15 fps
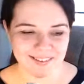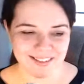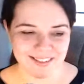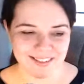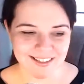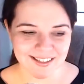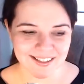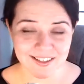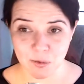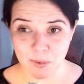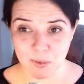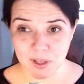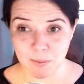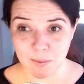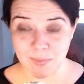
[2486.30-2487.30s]
it's going to
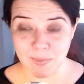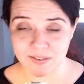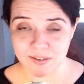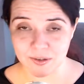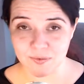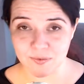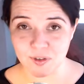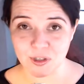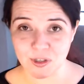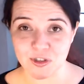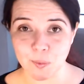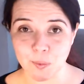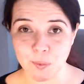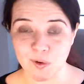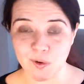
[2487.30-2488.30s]
be an amazing
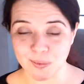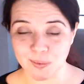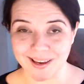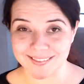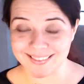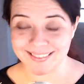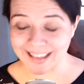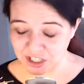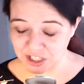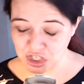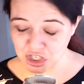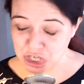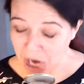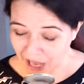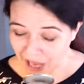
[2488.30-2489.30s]
future once we get that
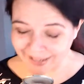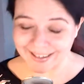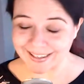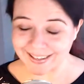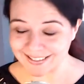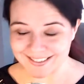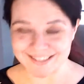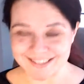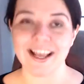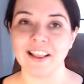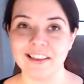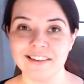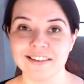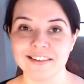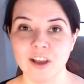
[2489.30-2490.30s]
giant
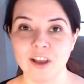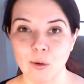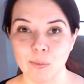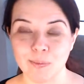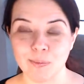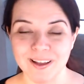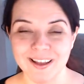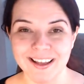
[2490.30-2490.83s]
telescope